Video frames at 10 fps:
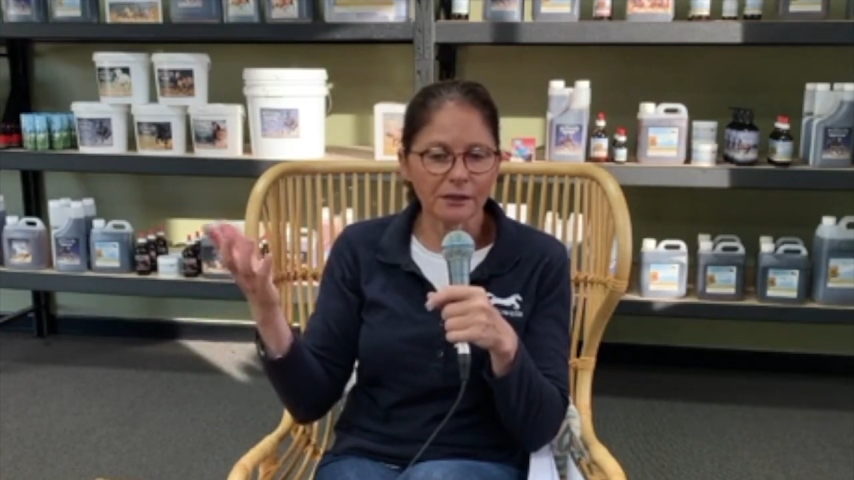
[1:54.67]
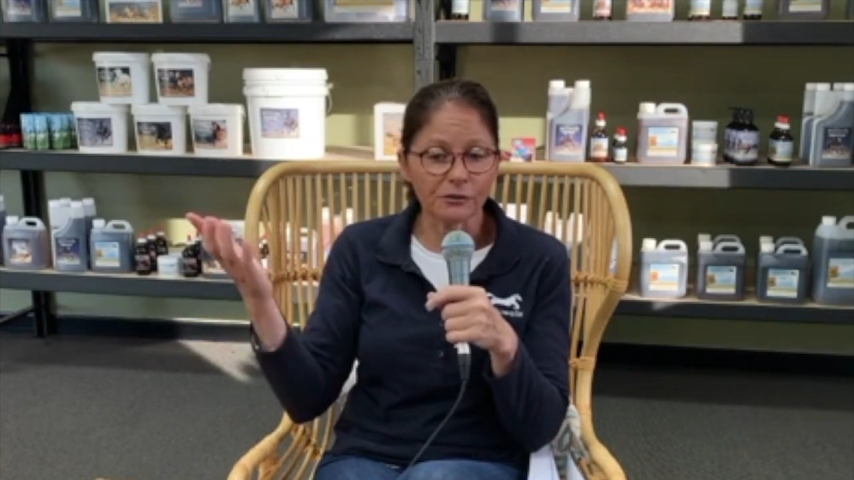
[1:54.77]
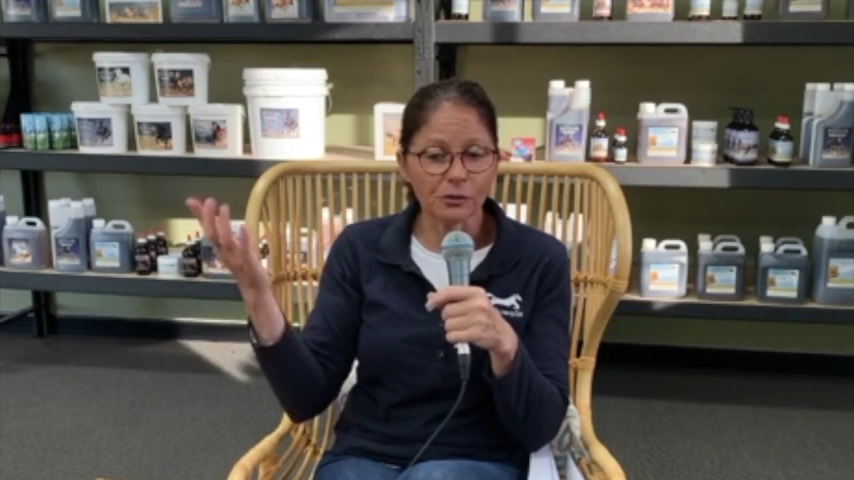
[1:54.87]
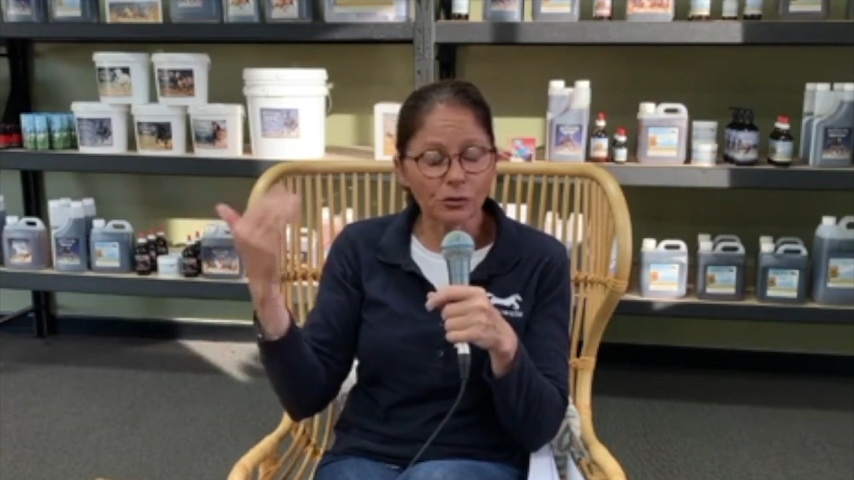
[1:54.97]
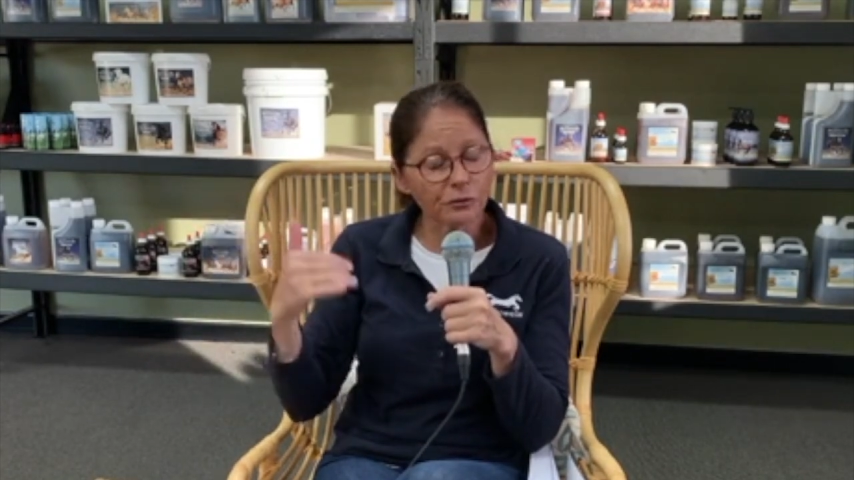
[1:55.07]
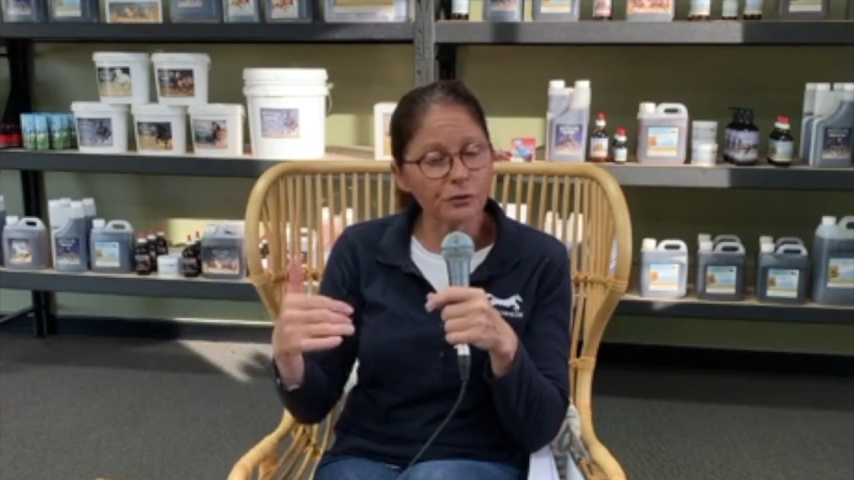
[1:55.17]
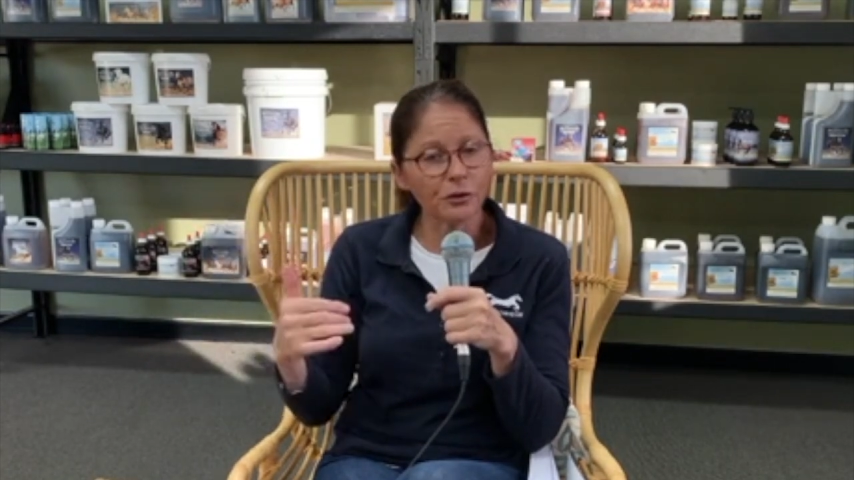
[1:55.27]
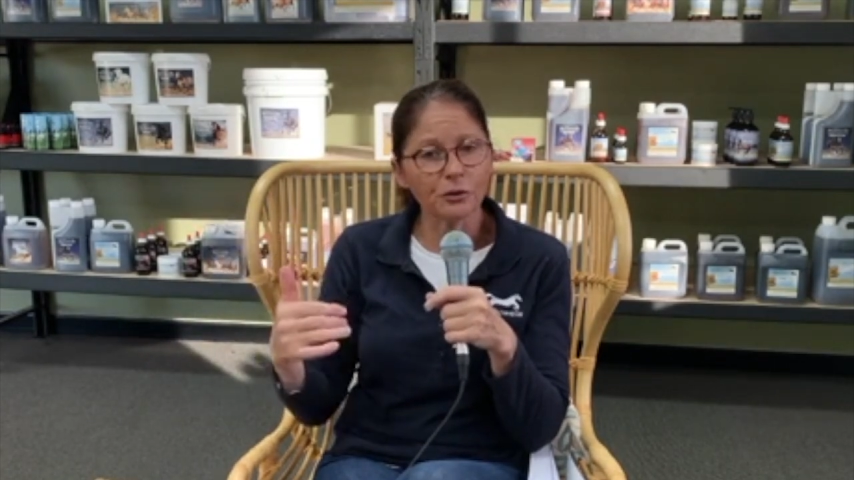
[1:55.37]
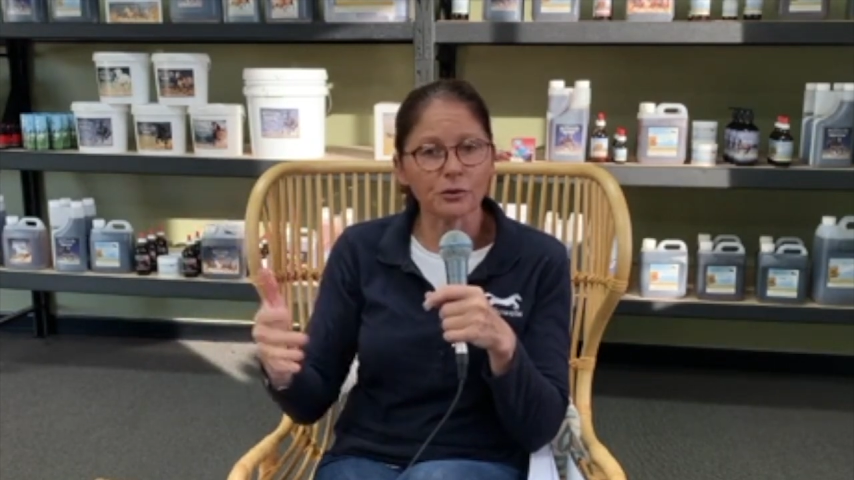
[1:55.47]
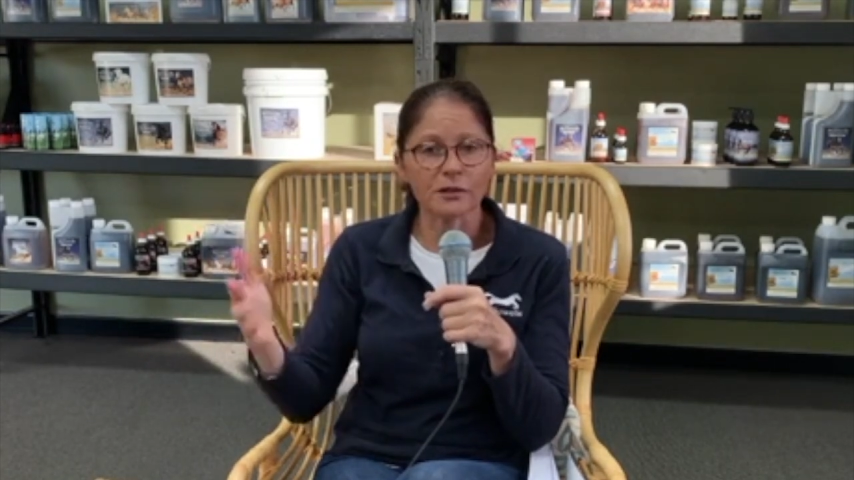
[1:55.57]
if good
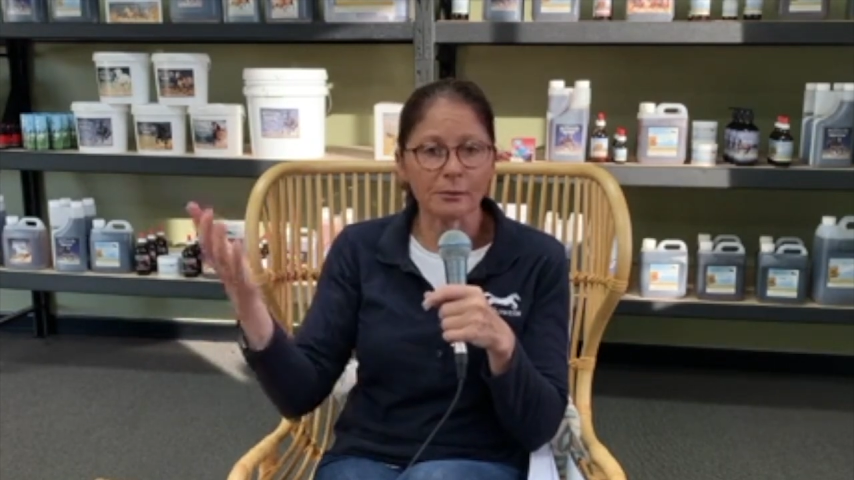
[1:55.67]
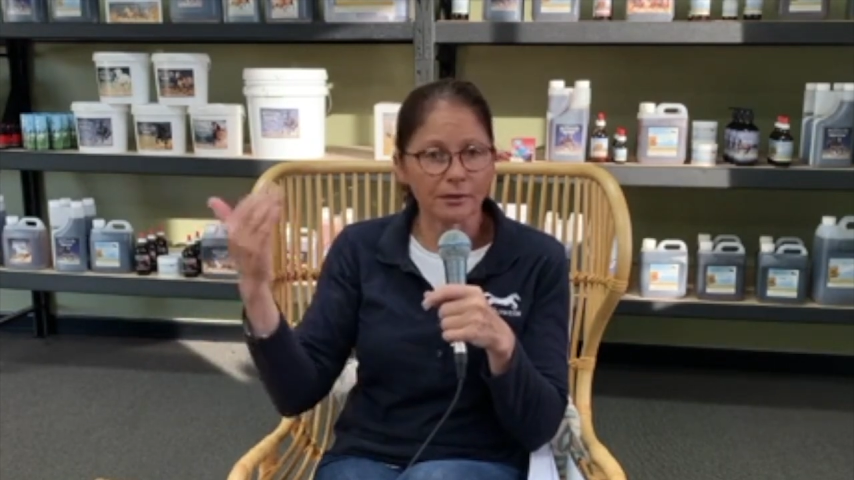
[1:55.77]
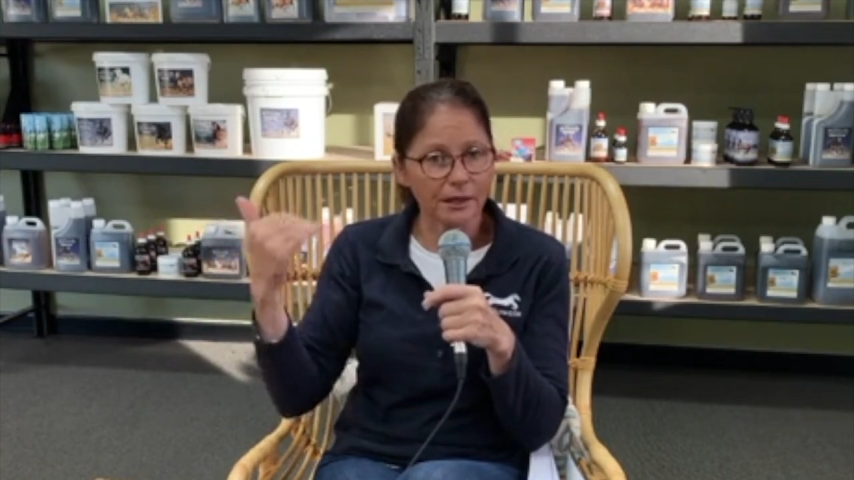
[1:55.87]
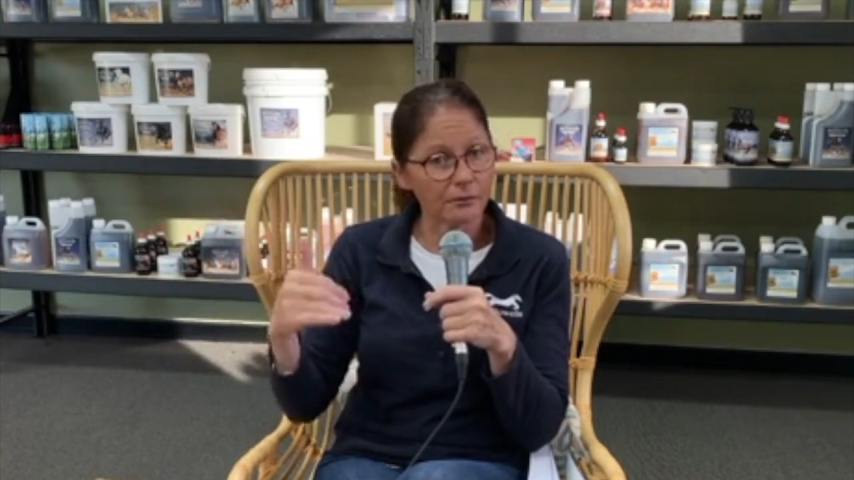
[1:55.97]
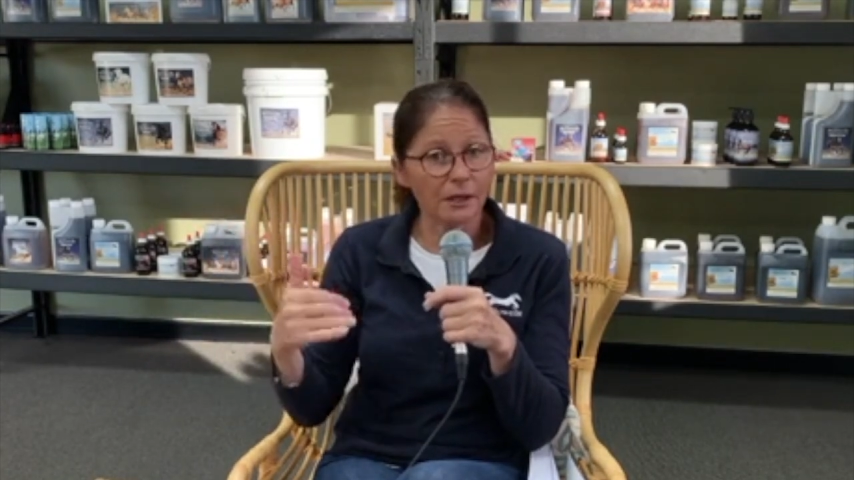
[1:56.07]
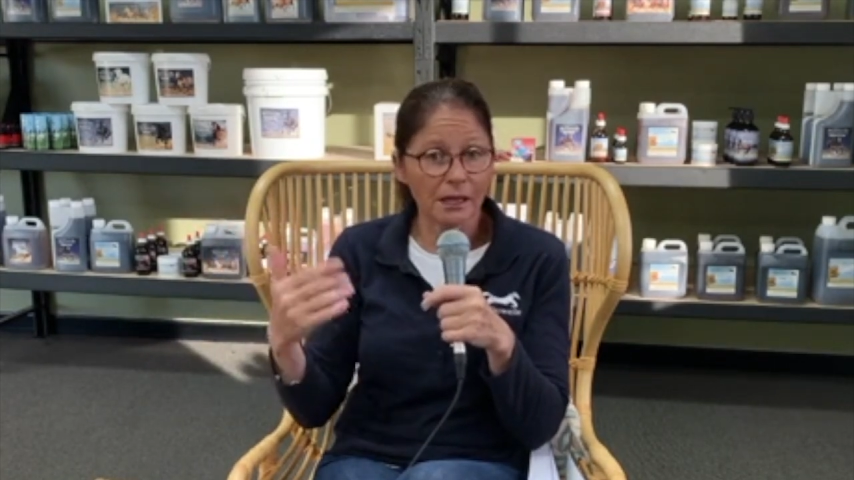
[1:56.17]
food or something